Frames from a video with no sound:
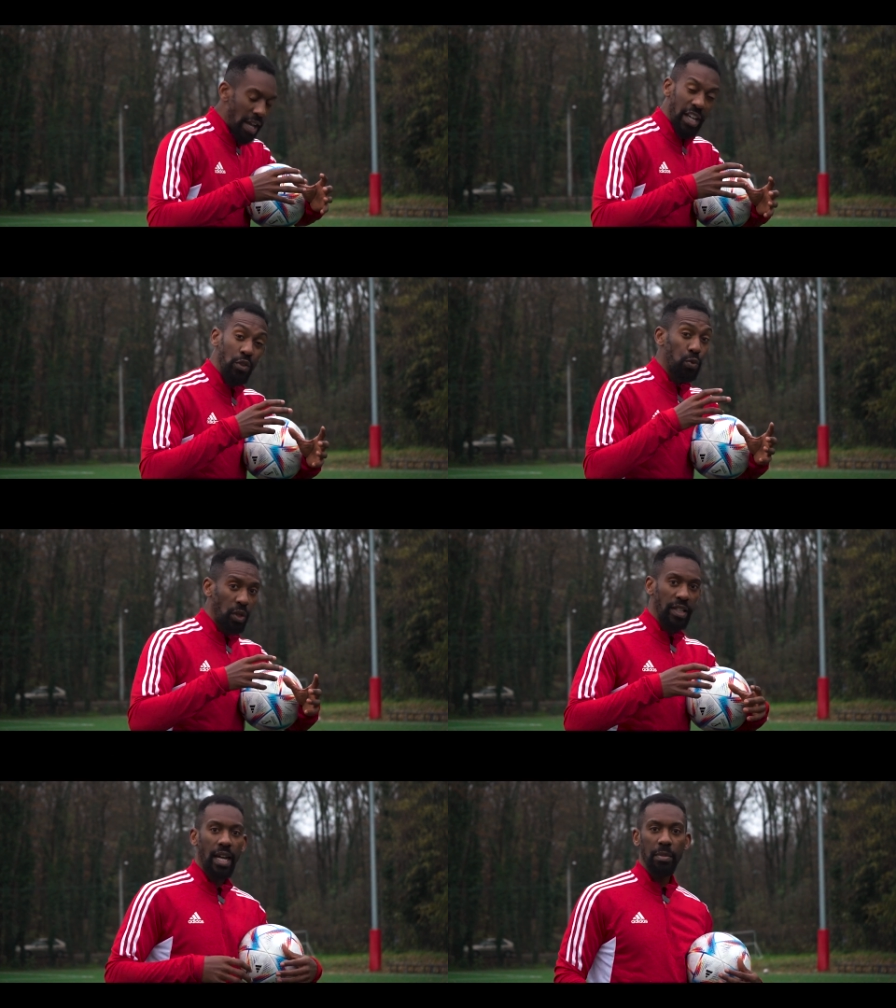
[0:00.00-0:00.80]
and you've
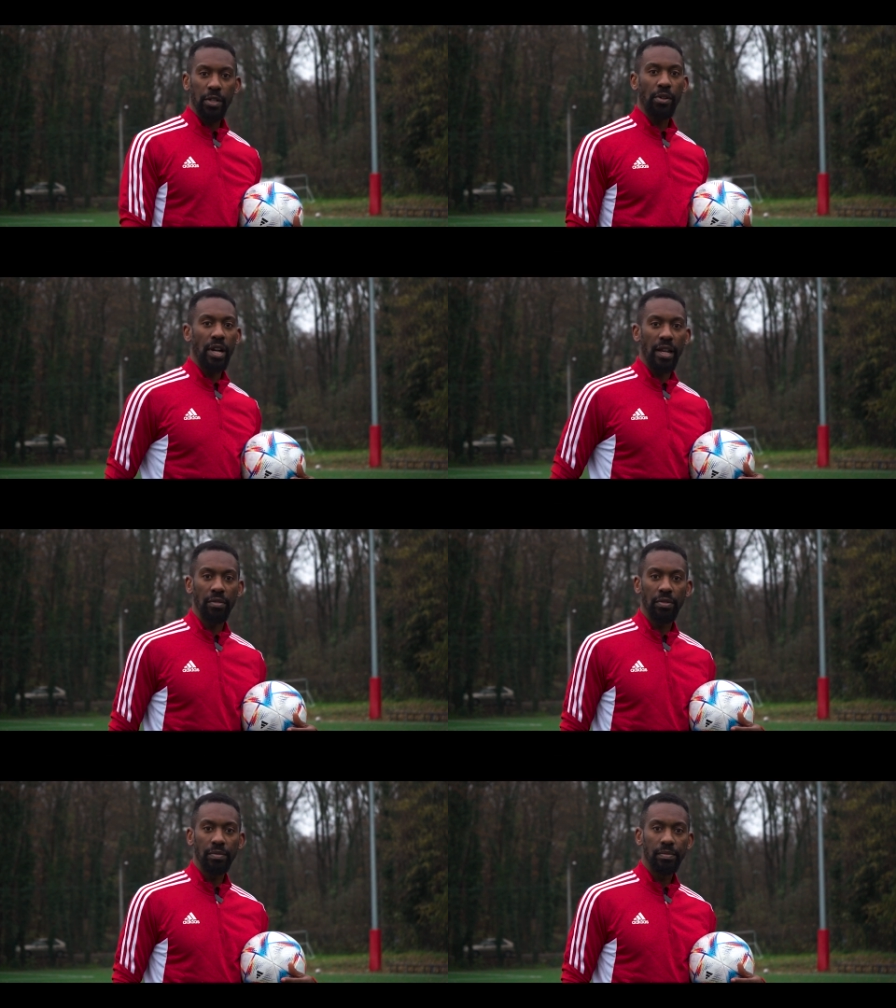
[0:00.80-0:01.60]
really gotta be creative?
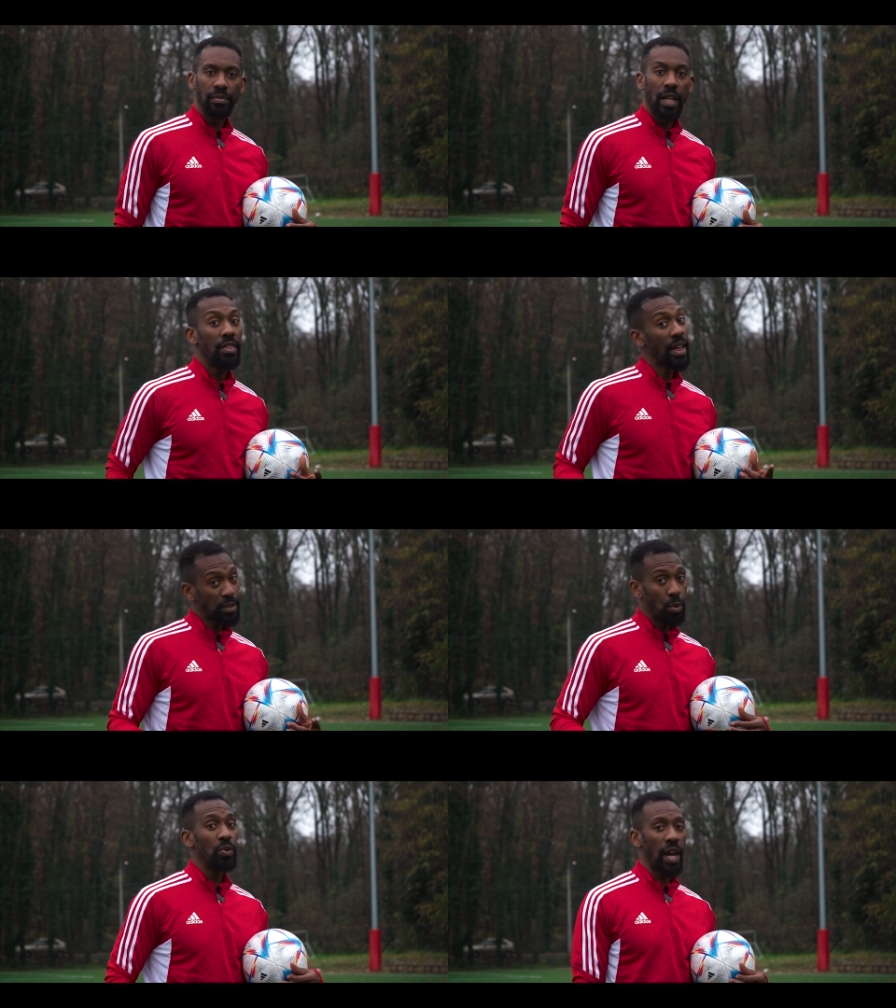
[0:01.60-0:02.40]

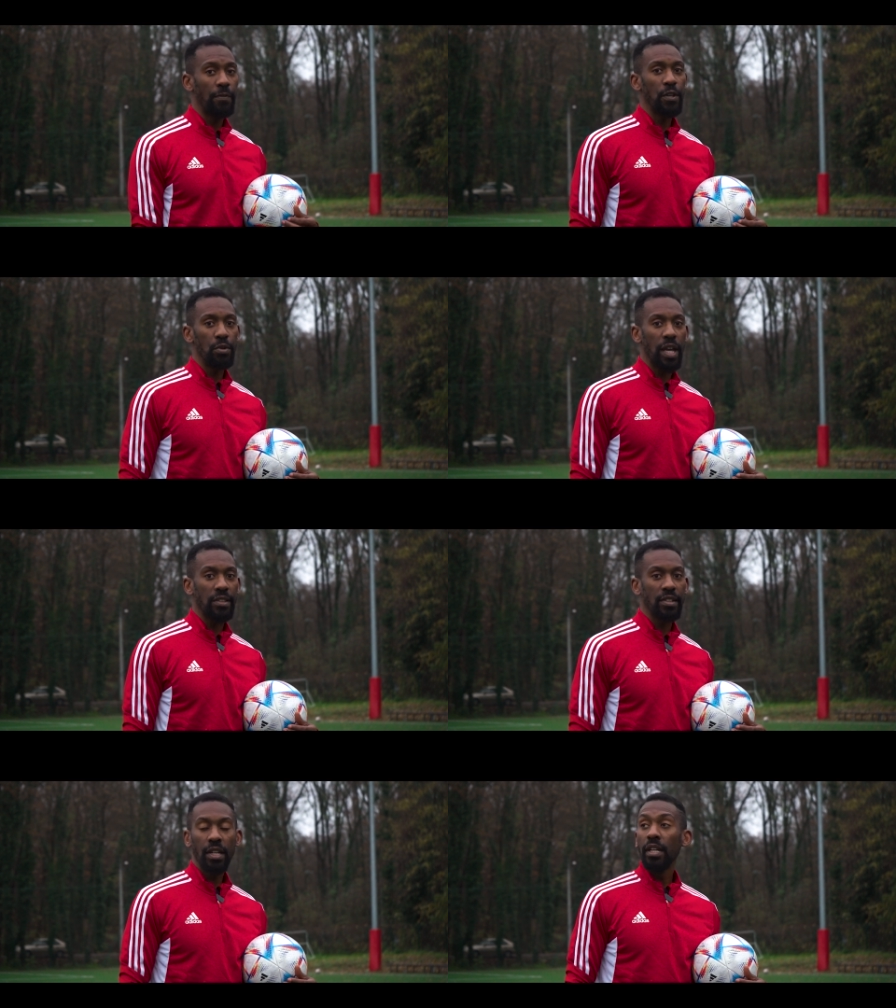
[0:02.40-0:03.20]
That's what we've got for you next.